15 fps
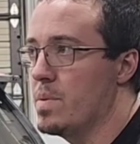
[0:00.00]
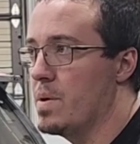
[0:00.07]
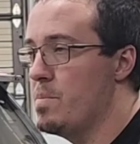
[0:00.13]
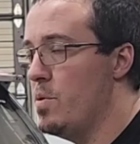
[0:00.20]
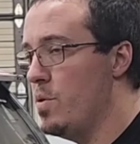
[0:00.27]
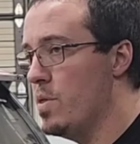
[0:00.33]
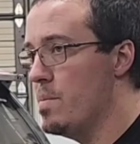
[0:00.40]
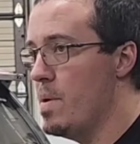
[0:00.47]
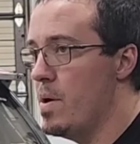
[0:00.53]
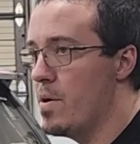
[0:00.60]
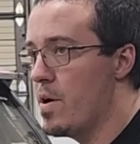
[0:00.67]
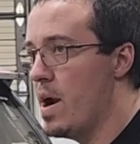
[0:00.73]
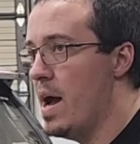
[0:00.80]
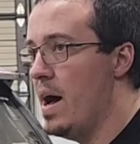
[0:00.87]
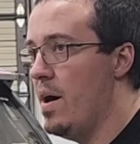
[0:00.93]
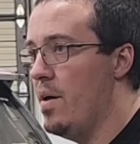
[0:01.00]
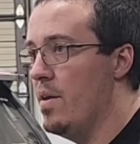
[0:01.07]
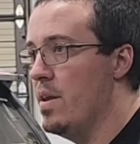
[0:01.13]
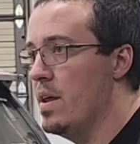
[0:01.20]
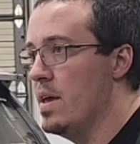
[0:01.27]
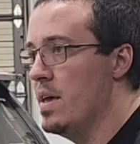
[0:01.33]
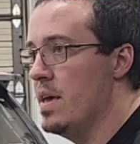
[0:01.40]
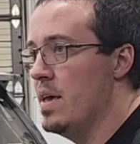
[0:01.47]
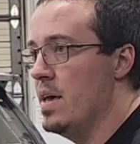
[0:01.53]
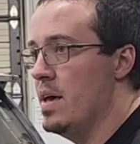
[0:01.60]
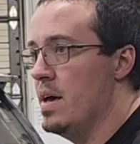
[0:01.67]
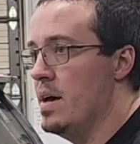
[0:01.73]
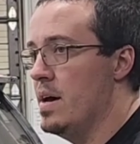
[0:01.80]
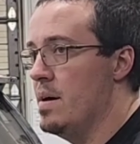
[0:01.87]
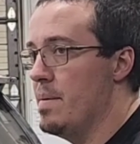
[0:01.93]
pulled the motor out.
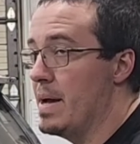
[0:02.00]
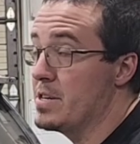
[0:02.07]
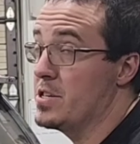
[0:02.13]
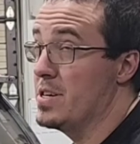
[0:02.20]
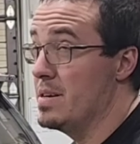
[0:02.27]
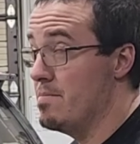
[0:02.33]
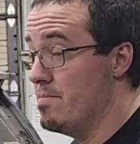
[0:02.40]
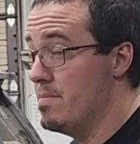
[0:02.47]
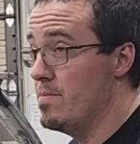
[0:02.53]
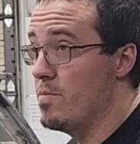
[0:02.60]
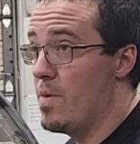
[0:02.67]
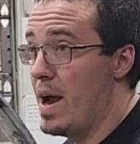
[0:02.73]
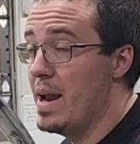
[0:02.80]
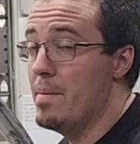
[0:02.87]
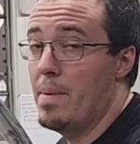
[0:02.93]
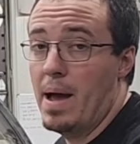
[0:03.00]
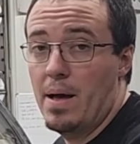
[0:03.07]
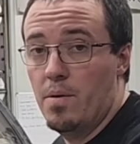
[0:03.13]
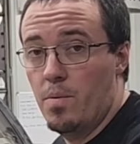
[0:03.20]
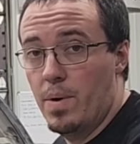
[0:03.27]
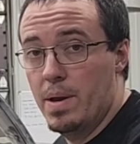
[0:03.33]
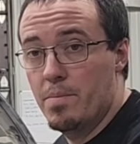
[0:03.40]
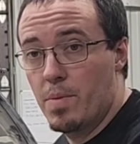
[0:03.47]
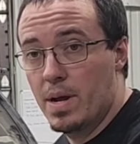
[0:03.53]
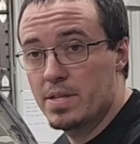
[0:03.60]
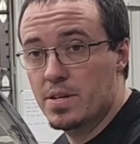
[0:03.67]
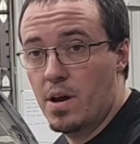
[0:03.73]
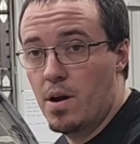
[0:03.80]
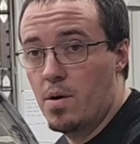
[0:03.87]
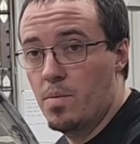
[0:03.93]
Actually, right about when Brett's
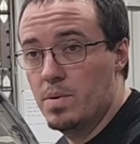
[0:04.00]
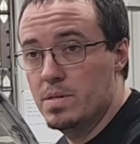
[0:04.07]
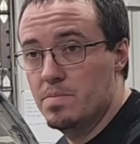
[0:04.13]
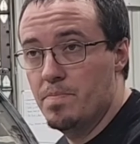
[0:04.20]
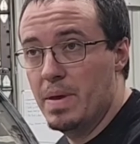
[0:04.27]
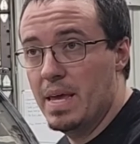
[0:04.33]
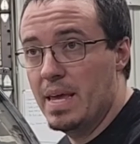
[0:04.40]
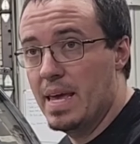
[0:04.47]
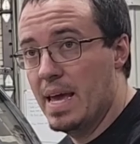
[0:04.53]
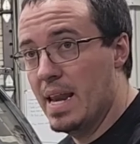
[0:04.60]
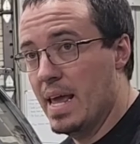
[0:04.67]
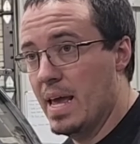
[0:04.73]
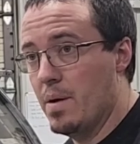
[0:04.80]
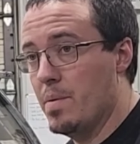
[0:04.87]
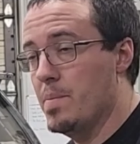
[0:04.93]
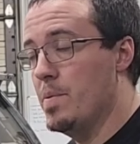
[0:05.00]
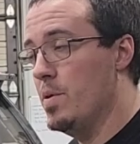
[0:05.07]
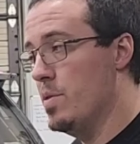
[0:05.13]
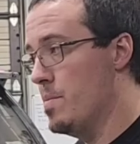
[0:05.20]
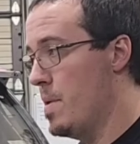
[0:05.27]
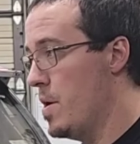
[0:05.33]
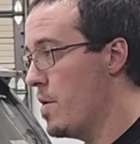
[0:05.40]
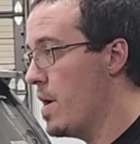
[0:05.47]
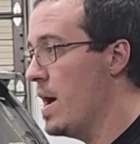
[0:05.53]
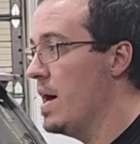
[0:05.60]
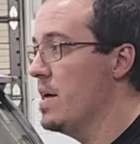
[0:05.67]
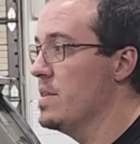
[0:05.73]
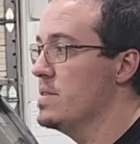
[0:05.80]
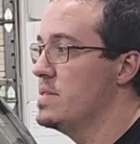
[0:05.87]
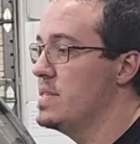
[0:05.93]
car was beginning, we pulled the motor
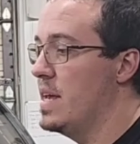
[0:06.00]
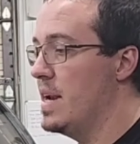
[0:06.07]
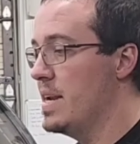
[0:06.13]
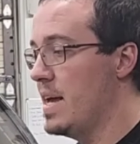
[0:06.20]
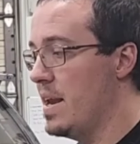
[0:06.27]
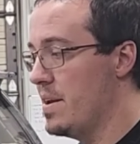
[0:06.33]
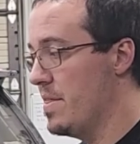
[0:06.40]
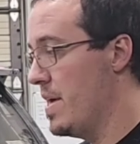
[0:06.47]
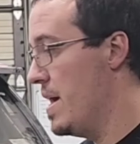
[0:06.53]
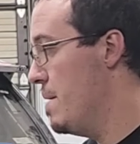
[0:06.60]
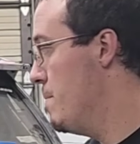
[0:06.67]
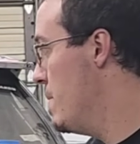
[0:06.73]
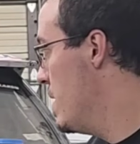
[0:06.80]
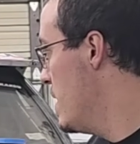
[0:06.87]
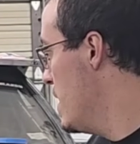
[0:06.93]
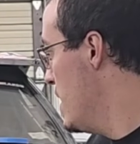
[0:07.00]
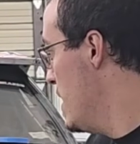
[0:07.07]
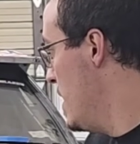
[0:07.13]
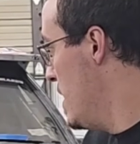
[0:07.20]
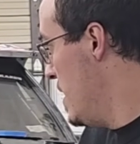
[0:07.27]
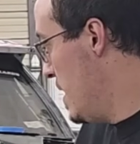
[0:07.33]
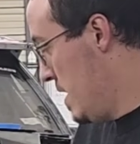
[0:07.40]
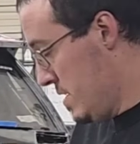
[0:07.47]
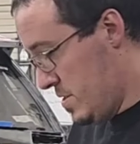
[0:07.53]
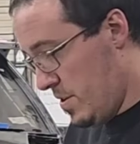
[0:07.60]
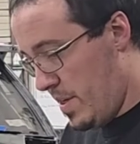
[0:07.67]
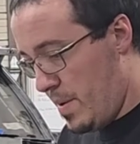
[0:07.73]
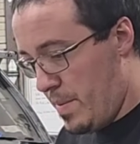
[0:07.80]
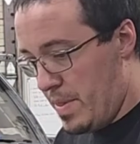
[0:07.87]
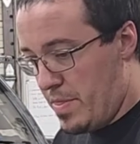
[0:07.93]
out, sent it down to them. So
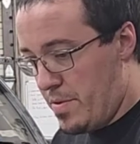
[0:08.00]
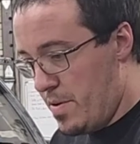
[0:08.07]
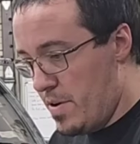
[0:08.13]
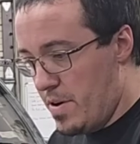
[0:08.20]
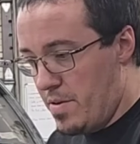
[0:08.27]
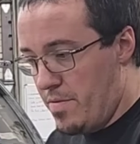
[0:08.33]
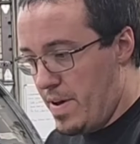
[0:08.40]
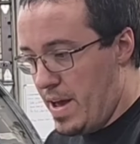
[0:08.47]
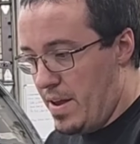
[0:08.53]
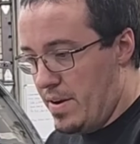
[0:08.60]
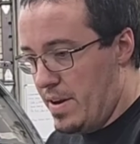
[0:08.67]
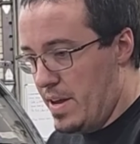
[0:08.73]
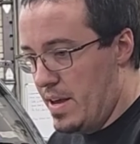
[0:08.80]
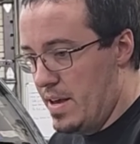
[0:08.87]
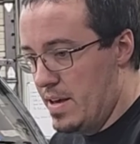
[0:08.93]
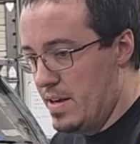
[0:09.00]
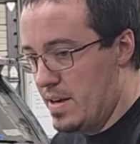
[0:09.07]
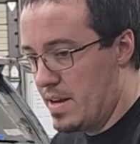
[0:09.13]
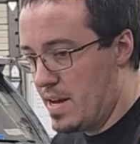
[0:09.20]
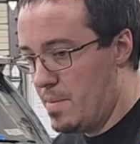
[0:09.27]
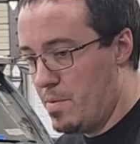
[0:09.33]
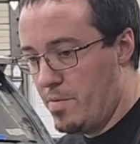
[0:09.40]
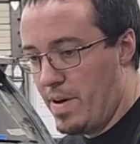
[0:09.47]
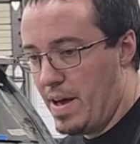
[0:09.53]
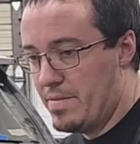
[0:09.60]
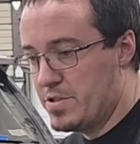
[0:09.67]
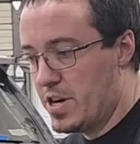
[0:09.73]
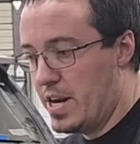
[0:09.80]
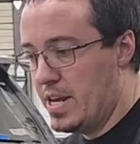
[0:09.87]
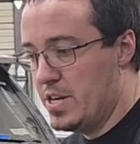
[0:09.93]
they went through it, found a couple valve
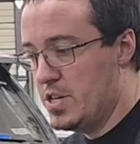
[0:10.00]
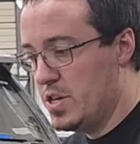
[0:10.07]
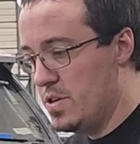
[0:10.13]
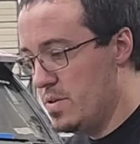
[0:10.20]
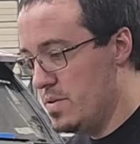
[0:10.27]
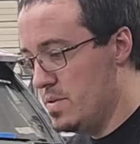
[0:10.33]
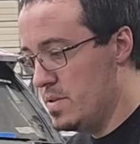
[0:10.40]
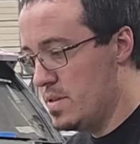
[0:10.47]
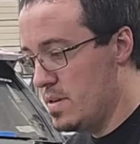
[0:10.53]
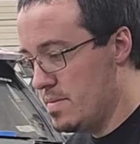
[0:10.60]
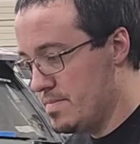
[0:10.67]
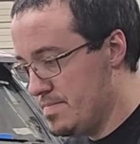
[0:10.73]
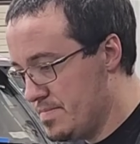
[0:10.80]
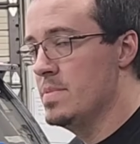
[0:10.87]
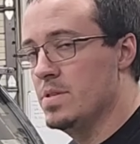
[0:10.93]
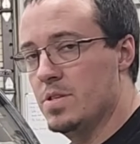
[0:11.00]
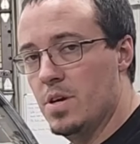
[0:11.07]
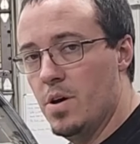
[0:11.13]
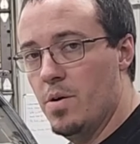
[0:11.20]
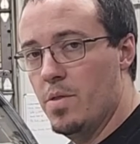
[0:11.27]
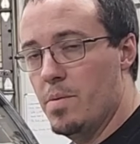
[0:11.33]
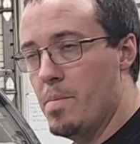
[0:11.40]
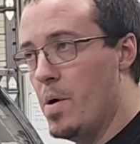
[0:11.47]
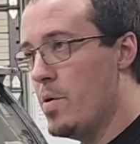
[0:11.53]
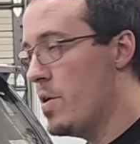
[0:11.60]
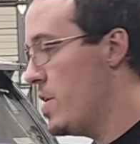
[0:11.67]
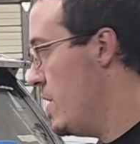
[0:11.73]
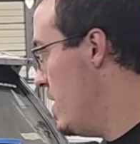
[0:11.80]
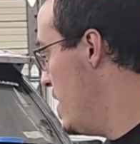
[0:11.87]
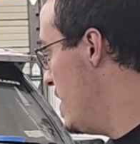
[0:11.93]
train issues. So the
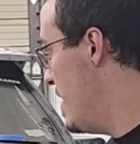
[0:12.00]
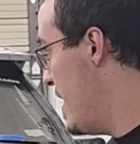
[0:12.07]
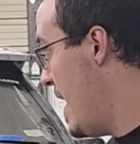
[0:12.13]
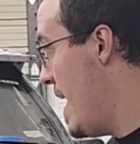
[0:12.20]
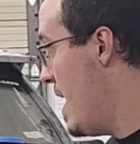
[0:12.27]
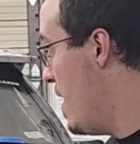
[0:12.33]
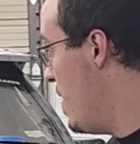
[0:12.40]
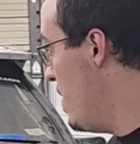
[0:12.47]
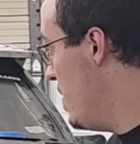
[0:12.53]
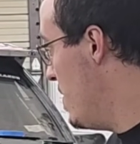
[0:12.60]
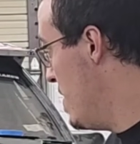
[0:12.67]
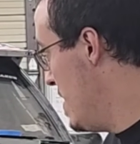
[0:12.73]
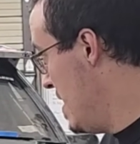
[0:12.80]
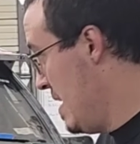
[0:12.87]
motor now